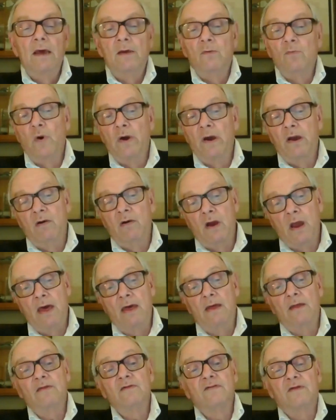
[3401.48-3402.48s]
And
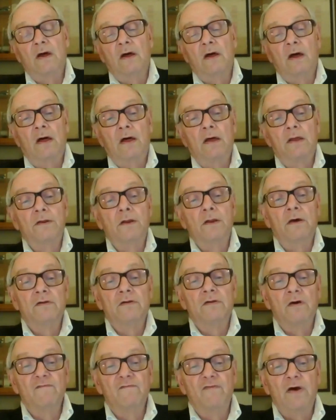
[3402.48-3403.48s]
whereas on
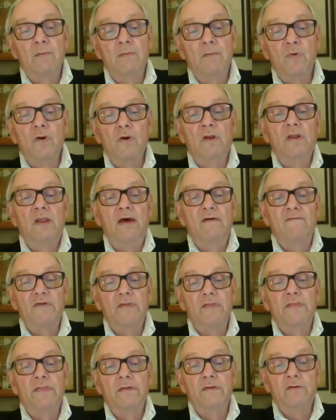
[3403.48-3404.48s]
November
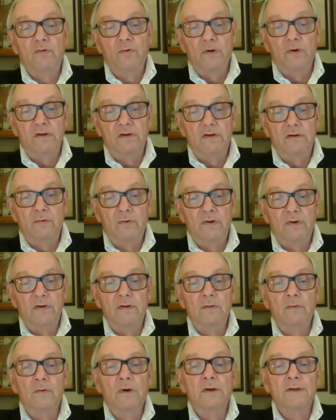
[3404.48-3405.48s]
11th,
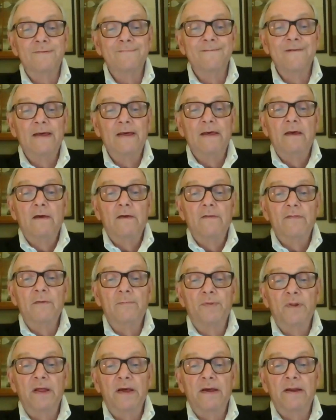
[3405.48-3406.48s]
2021,
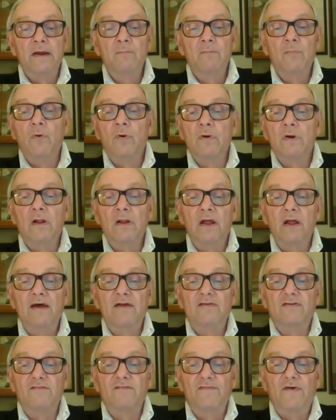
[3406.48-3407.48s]
the planning board
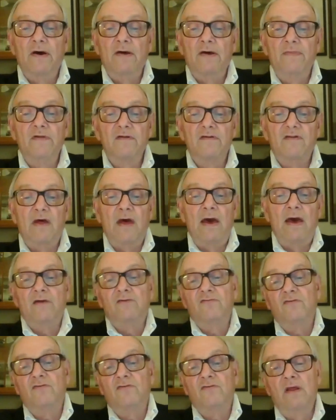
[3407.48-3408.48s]
classified this
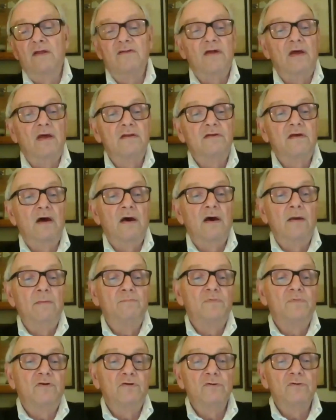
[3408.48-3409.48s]
action as a
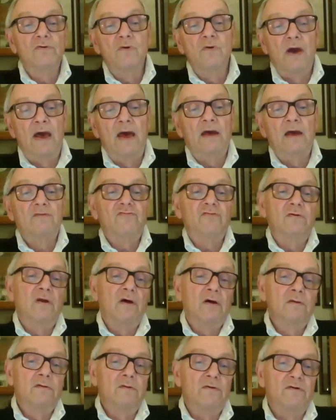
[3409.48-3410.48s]
type 2 action
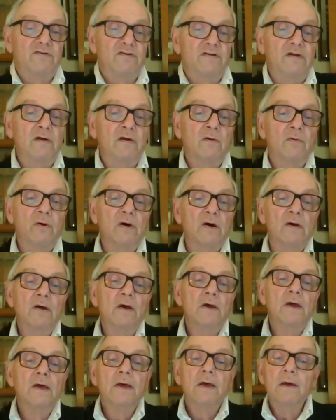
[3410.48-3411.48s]
under CEQA
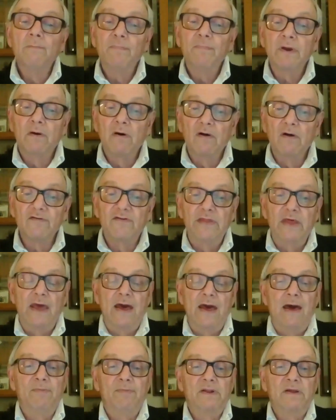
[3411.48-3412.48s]
because the
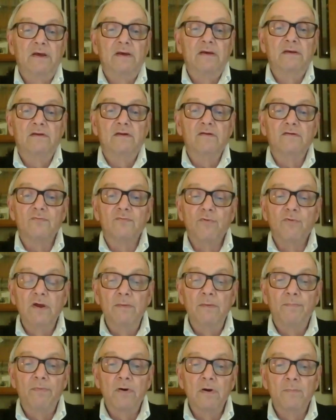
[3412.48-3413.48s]
applicant is
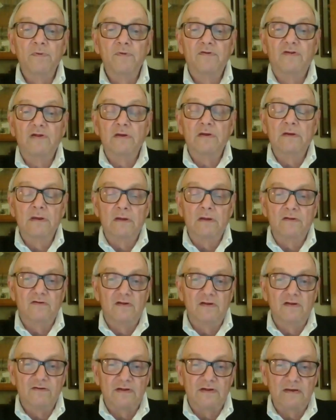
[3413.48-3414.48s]
repurposing
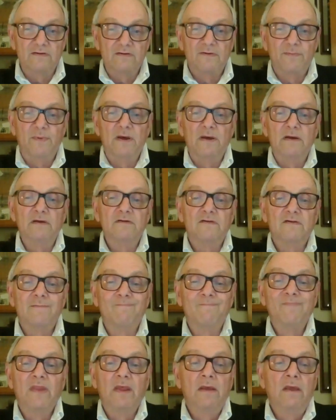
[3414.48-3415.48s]
existing
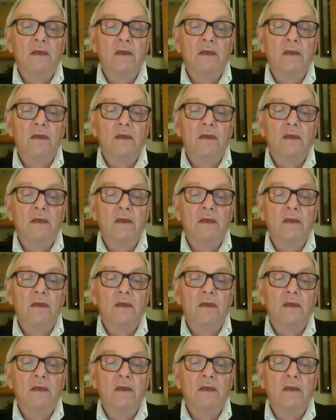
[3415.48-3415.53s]
space